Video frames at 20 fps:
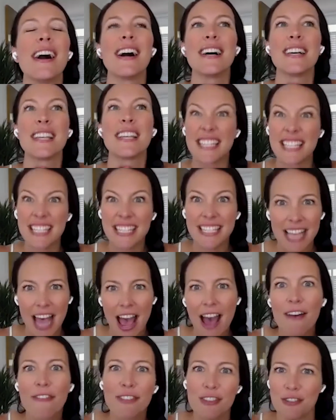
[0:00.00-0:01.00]

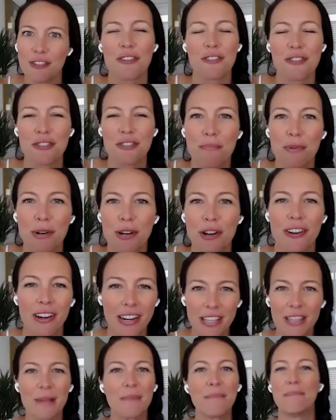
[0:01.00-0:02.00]
savage entrepreneur
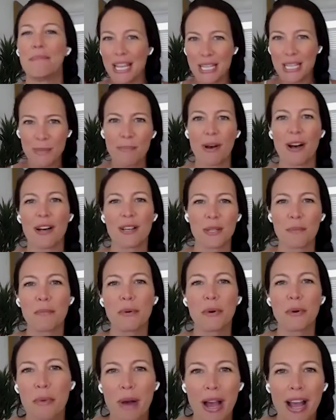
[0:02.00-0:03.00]
in the best
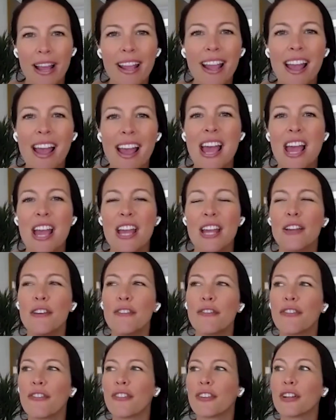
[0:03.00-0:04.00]
possible way.
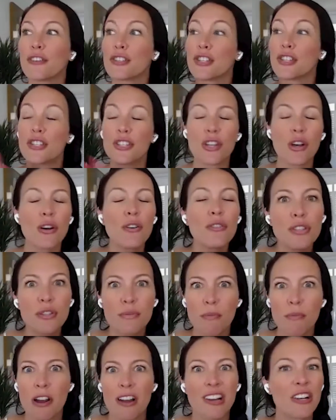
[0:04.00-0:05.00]
You're so
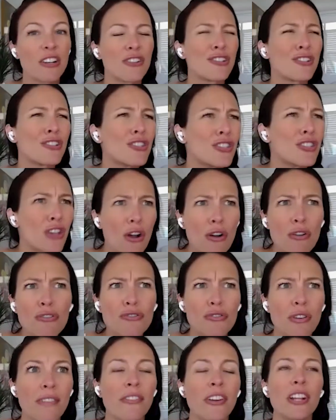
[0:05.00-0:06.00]
smart. You're so
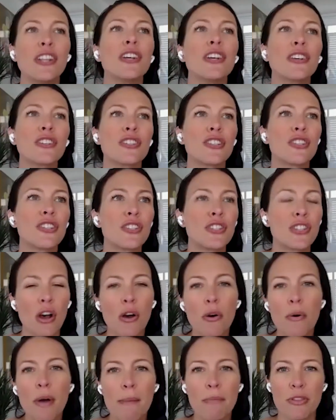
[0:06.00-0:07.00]
driven. You're
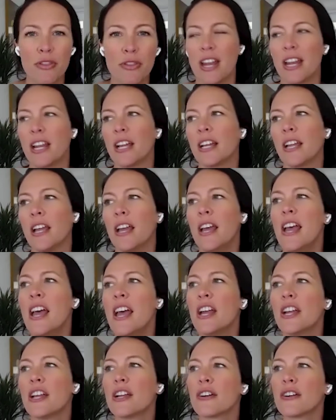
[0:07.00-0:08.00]
so empathetic.
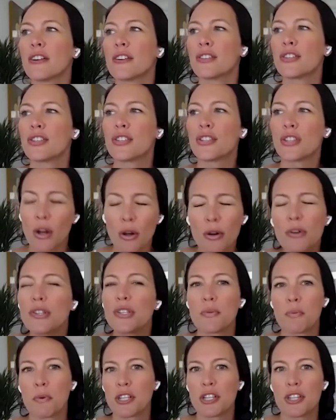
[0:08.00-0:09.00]
You're so
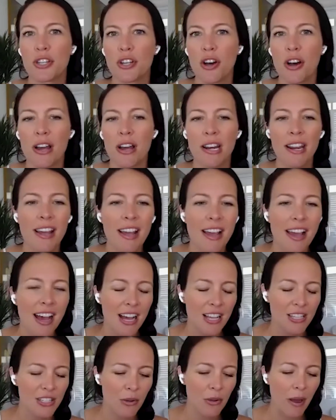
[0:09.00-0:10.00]
switched on.
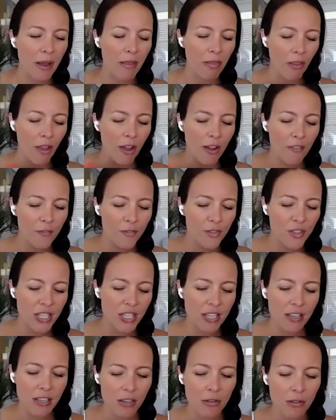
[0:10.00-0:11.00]
And so I love
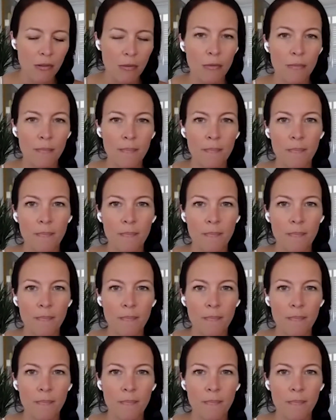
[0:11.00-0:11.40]
seeing you